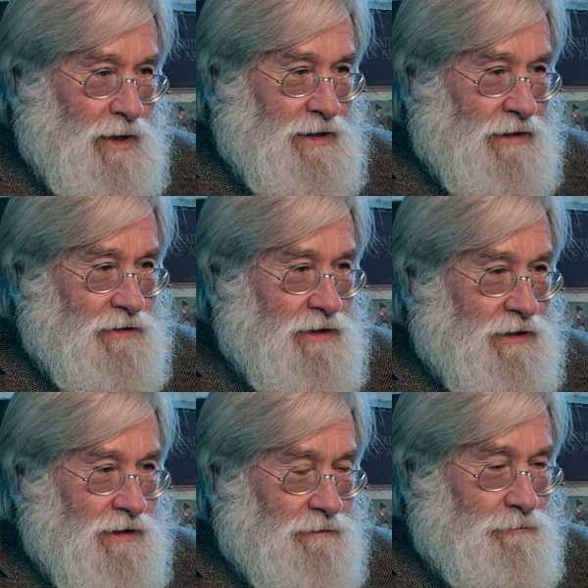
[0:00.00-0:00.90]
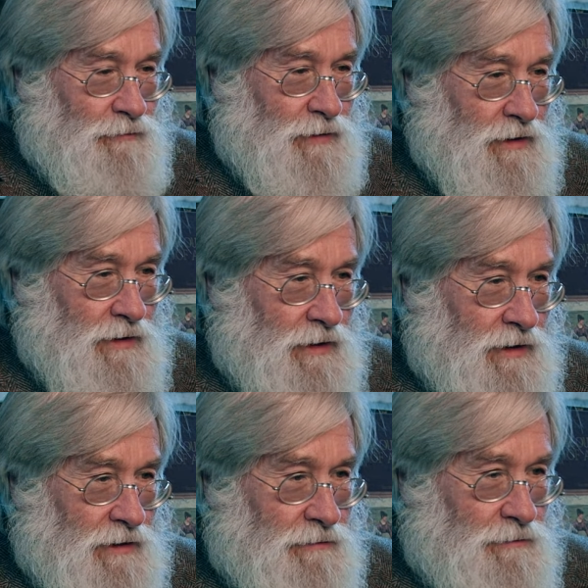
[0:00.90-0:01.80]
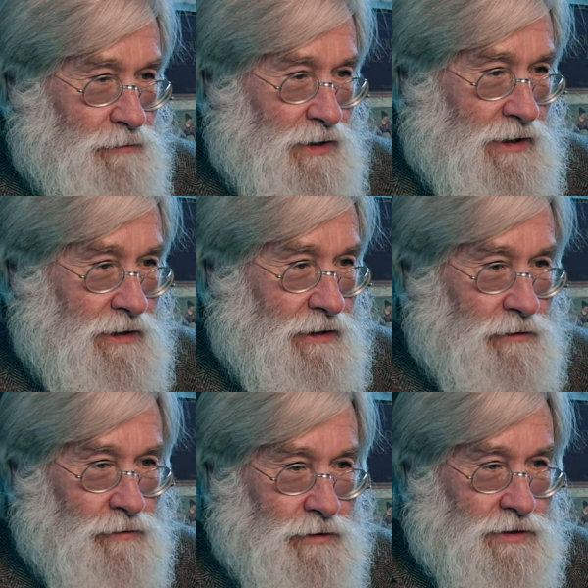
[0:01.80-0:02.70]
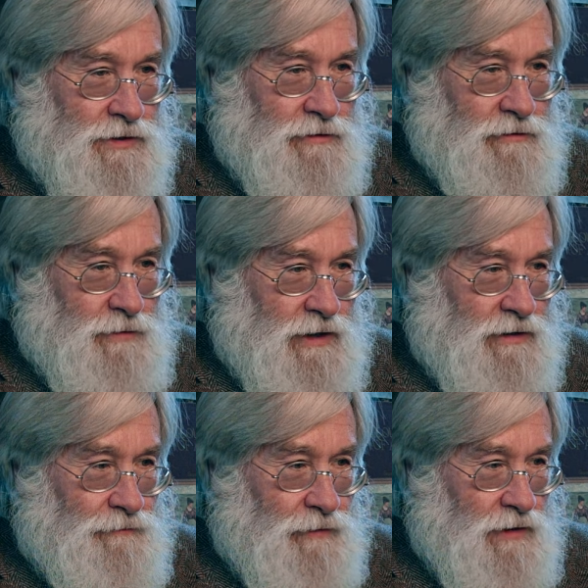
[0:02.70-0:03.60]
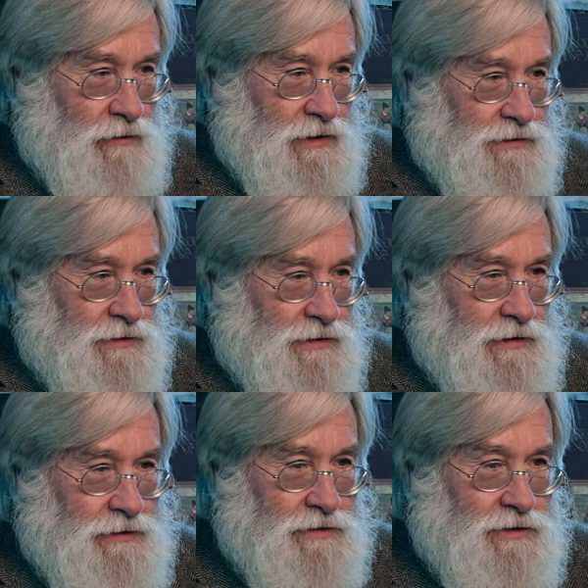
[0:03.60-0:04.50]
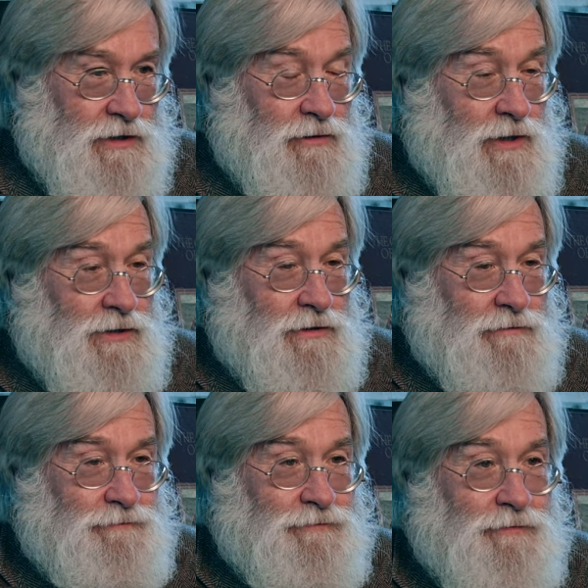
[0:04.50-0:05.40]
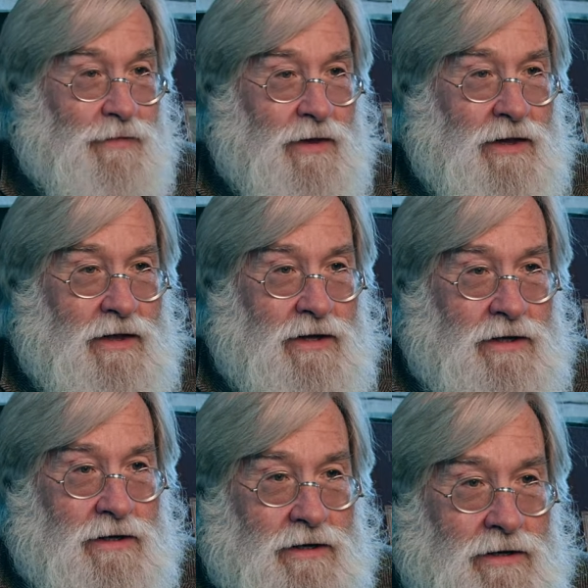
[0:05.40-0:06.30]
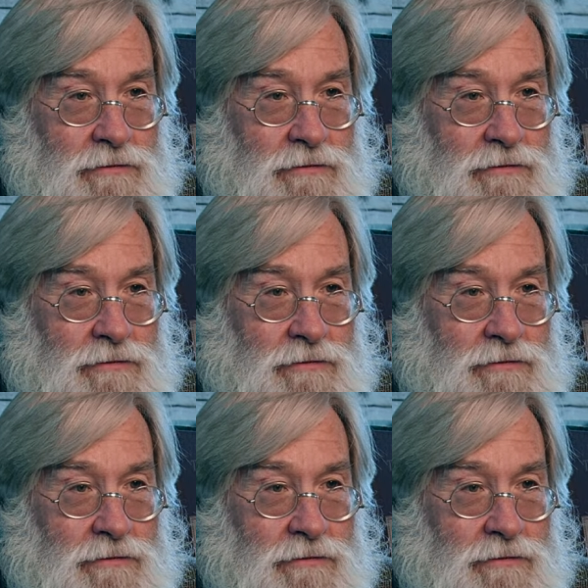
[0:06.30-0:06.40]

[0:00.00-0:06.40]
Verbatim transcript: David uh, uh, B was a student of mine. He writes this interesting question. I'm